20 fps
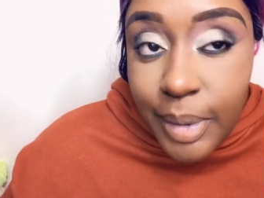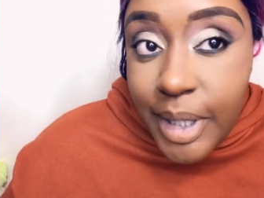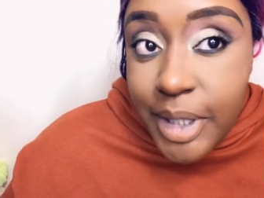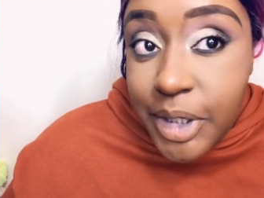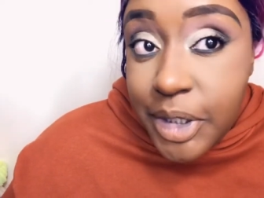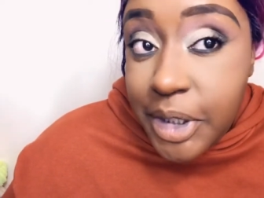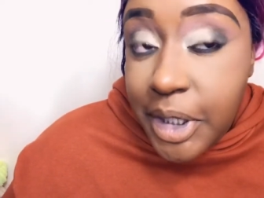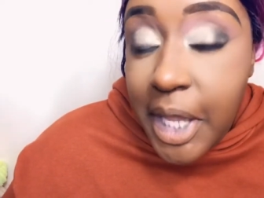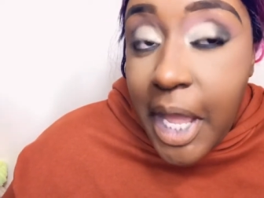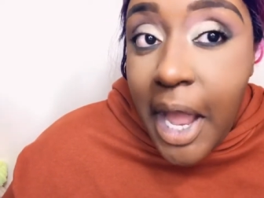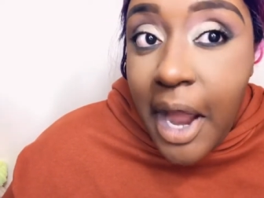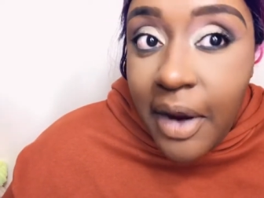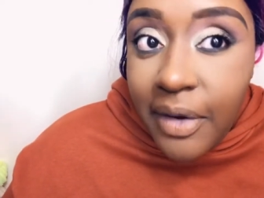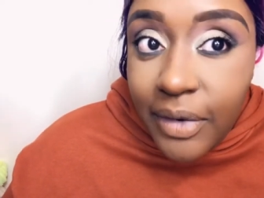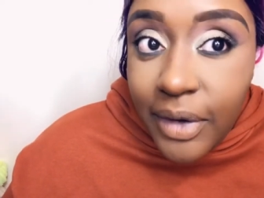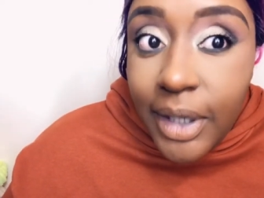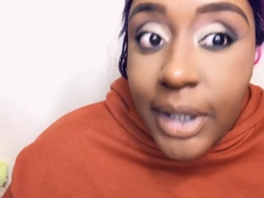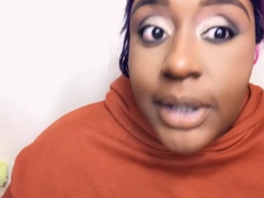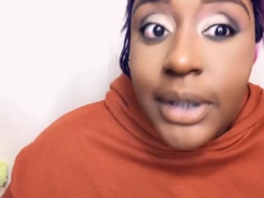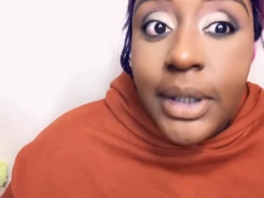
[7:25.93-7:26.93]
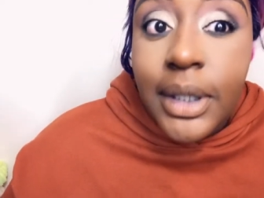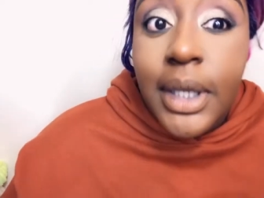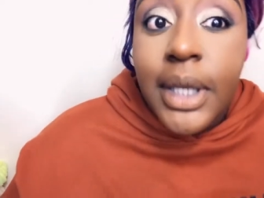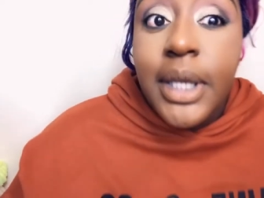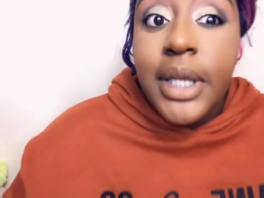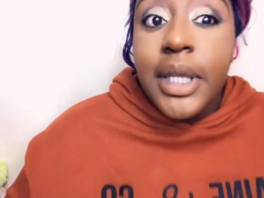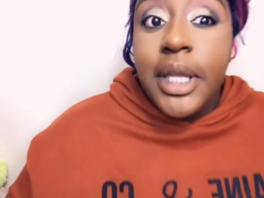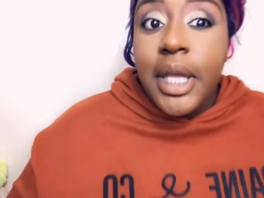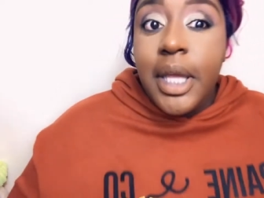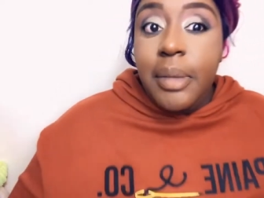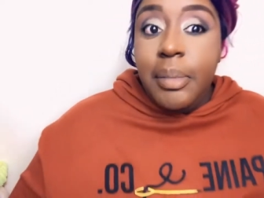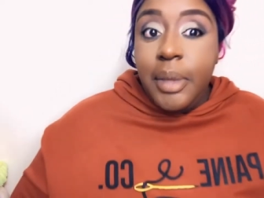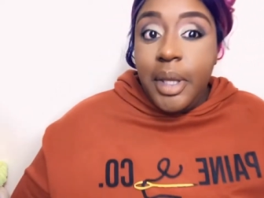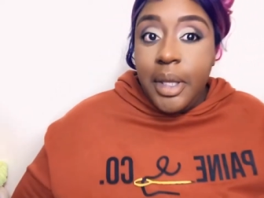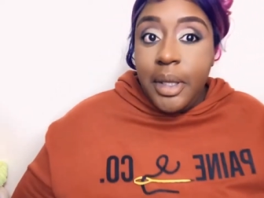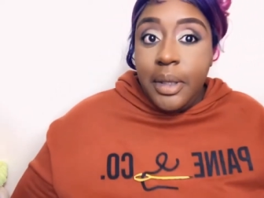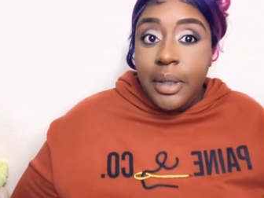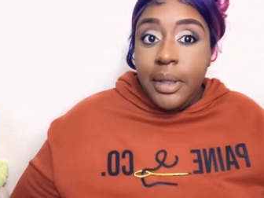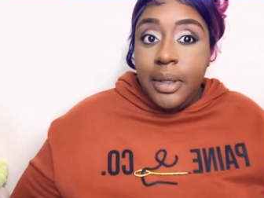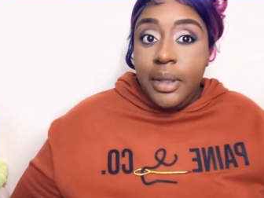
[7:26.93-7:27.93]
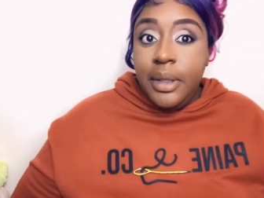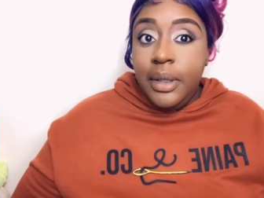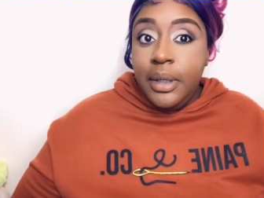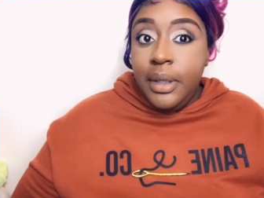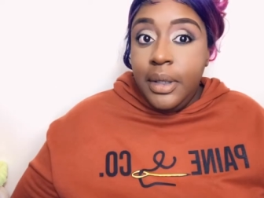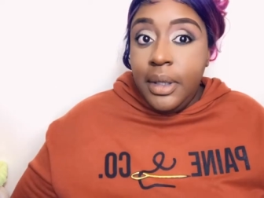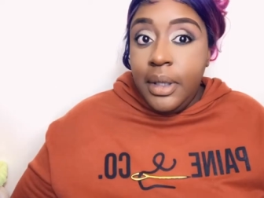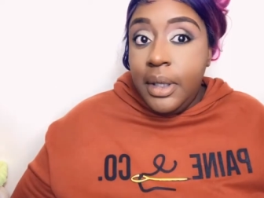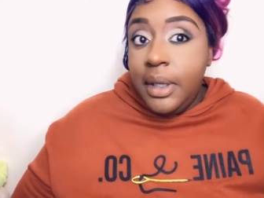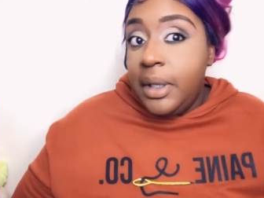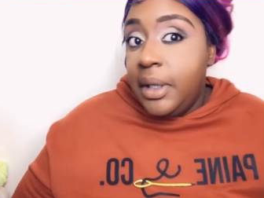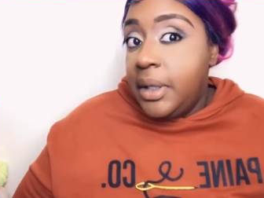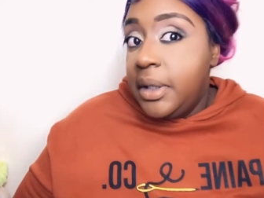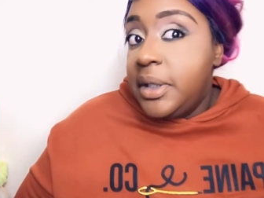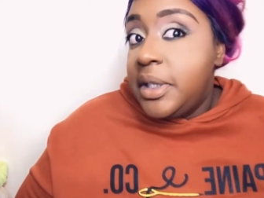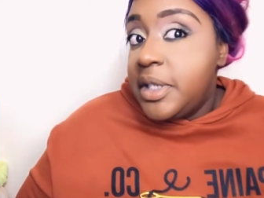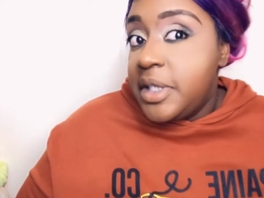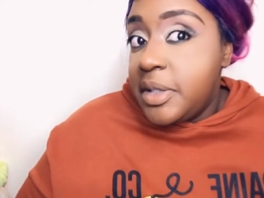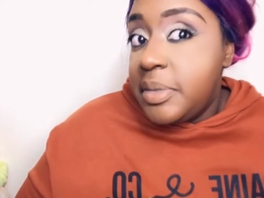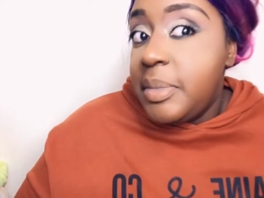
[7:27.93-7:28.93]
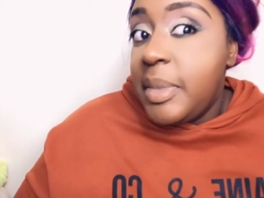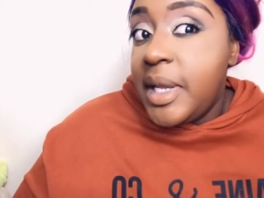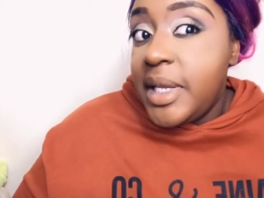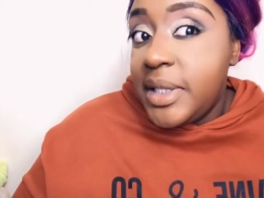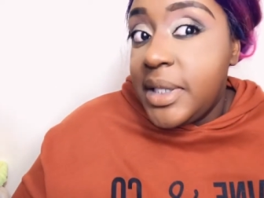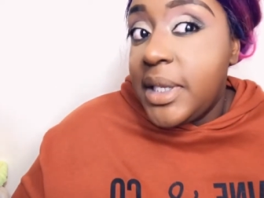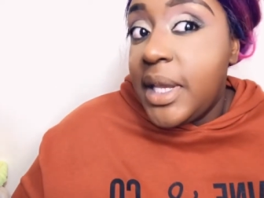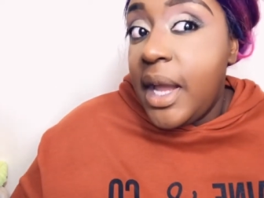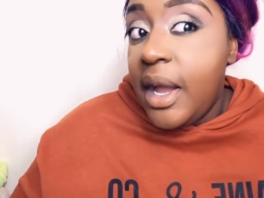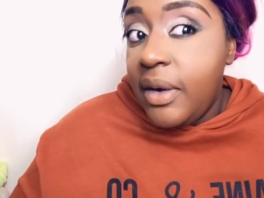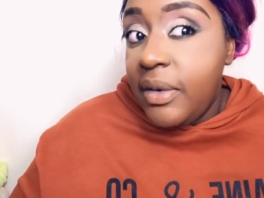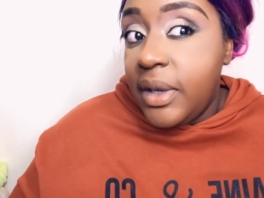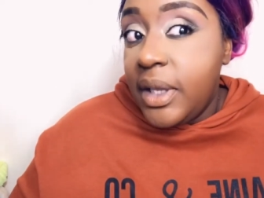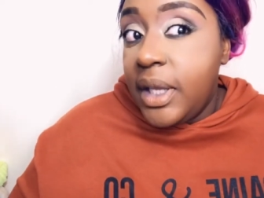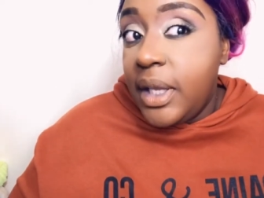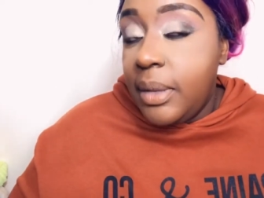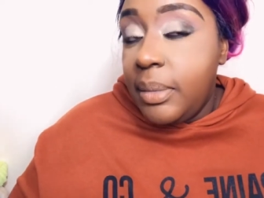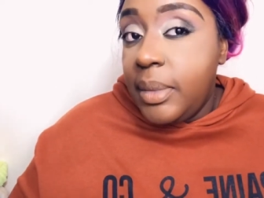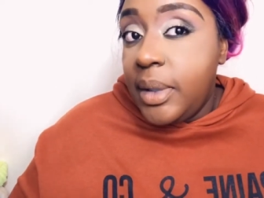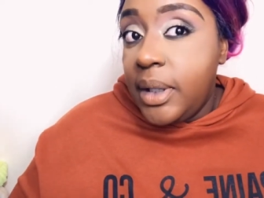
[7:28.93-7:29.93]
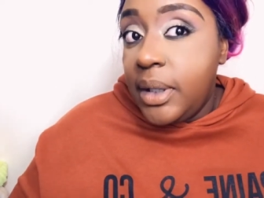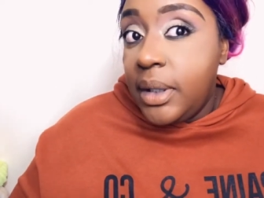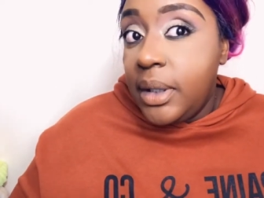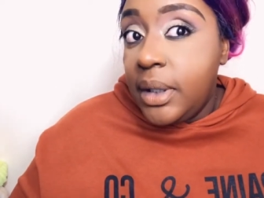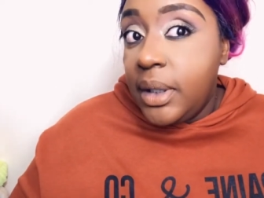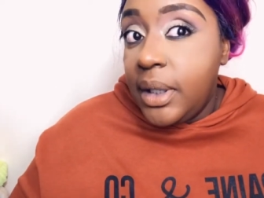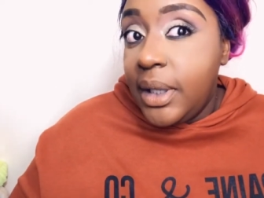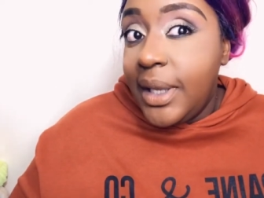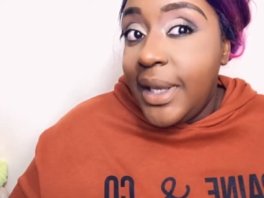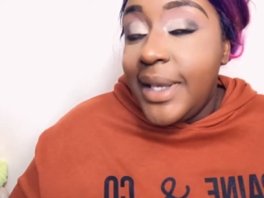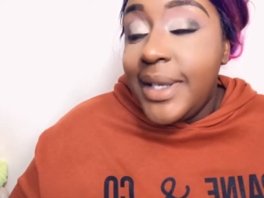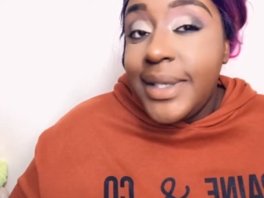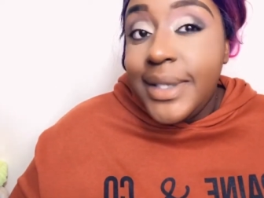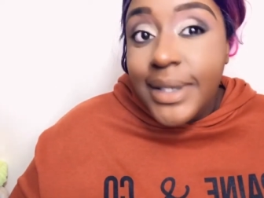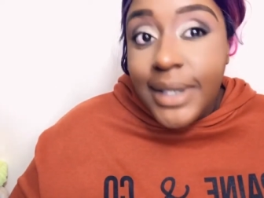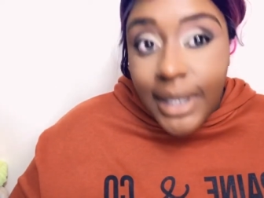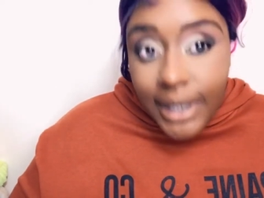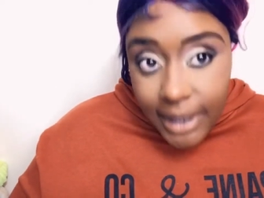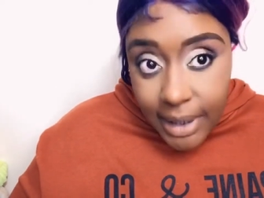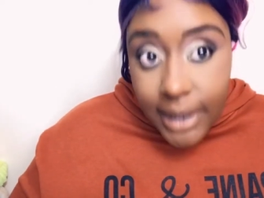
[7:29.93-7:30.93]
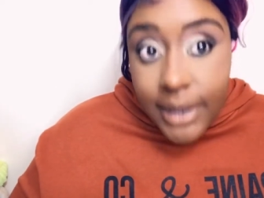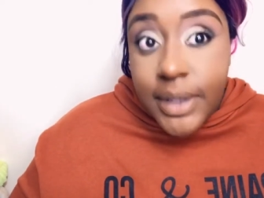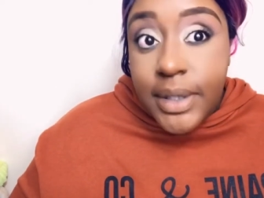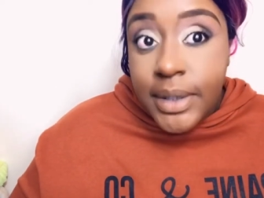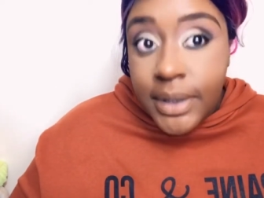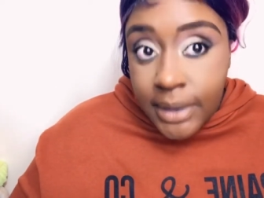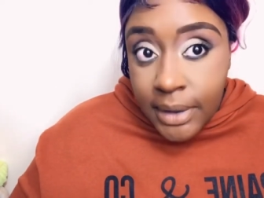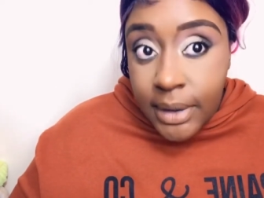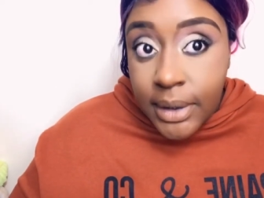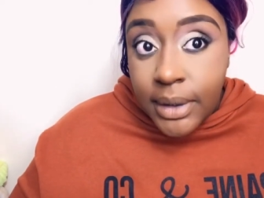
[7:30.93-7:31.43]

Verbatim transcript: mascara, Kimmy. This mascara, Kimmy, is it.